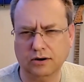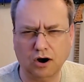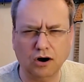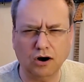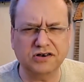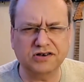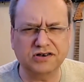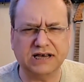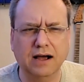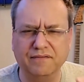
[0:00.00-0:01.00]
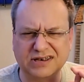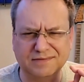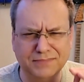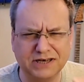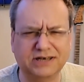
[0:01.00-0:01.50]
courtesy of this
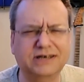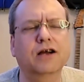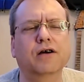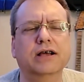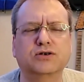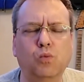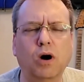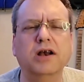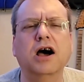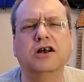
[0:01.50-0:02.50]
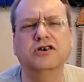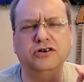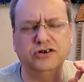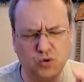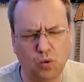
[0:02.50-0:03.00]
mysterious
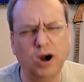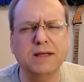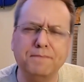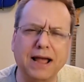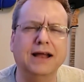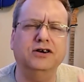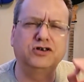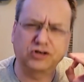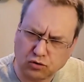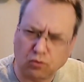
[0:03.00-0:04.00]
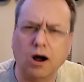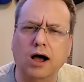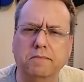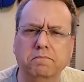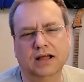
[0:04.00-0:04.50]
120-page
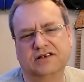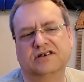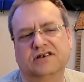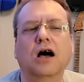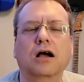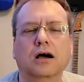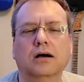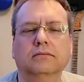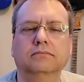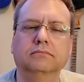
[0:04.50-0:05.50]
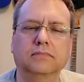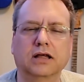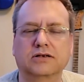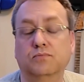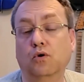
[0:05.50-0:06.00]
scribe. It's a saga
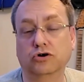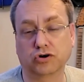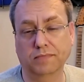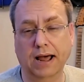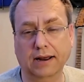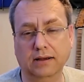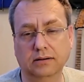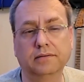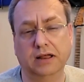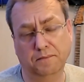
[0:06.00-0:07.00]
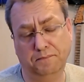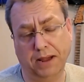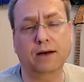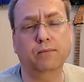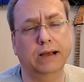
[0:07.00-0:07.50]
that's more dramatic than a
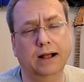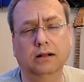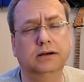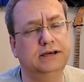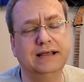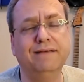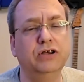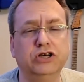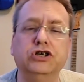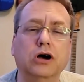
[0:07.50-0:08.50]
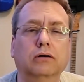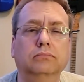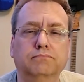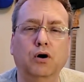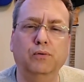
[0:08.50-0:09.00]
bad reality TV show,
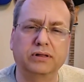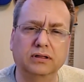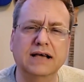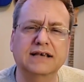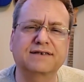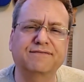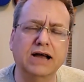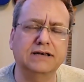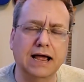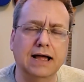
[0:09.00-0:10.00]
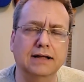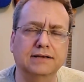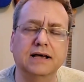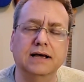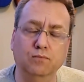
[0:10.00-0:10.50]
but with less fake
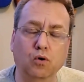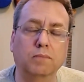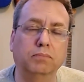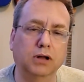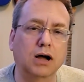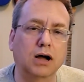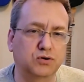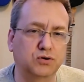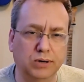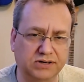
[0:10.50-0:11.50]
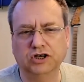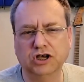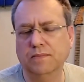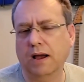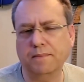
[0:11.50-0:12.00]
tans and more plot twists. So
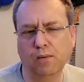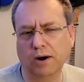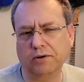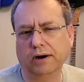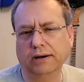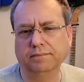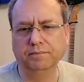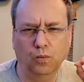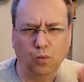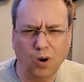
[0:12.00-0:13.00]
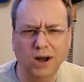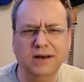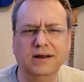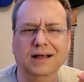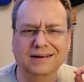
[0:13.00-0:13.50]
you might be wondering,
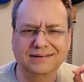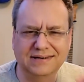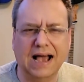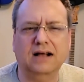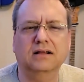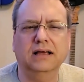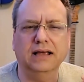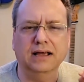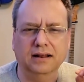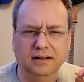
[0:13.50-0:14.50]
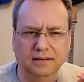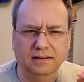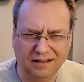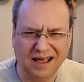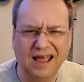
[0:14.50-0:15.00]
what exactly in
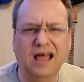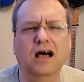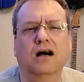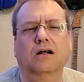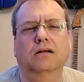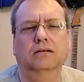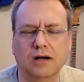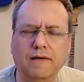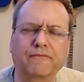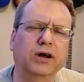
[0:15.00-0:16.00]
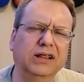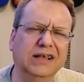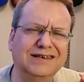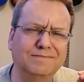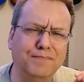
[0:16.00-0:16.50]
the hell got
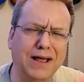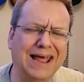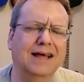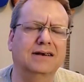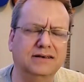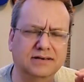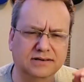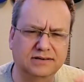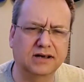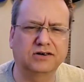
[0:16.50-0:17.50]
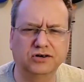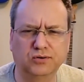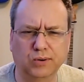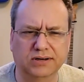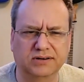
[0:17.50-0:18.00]
Frehley's panties in such a
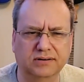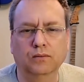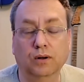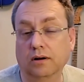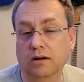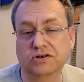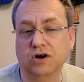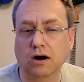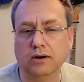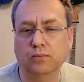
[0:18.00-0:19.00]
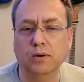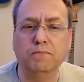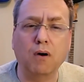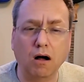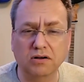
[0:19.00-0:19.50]
twist? Well, it all started when
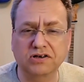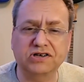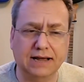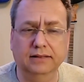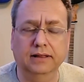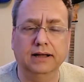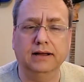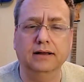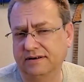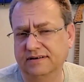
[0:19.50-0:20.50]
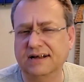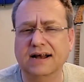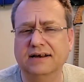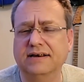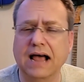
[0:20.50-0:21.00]
Paul Stanley
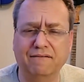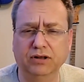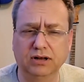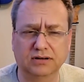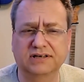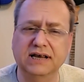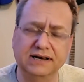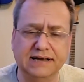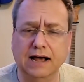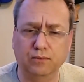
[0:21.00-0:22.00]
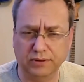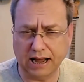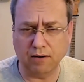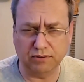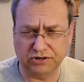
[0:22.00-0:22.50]
decided to have a little sit-down with
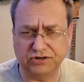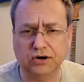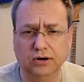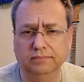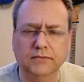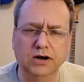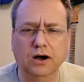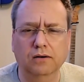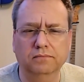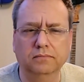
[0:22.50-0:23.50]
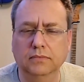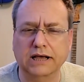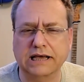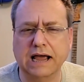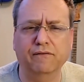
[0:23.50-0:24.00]
Howard Stern. You know,
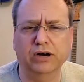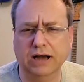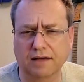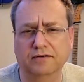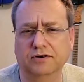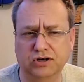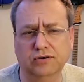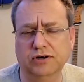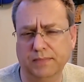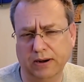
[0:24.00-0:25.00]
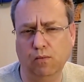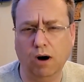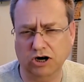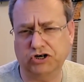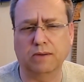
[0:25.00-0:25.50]
like every other soon-to-be
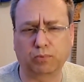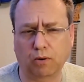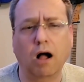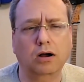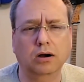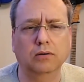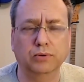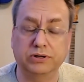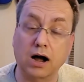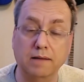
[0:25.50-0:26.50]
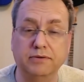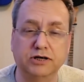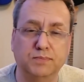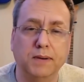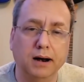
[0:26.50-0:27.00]
washed-up rocker with time to
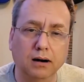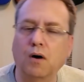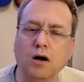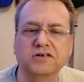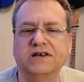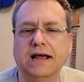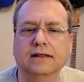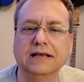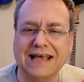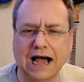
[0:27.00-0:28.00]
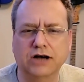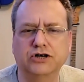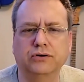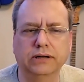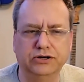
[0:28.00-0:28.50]
spare. Paul Stanley
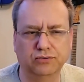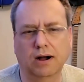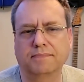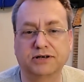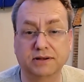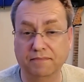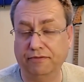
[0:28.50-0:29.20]
casually dropped some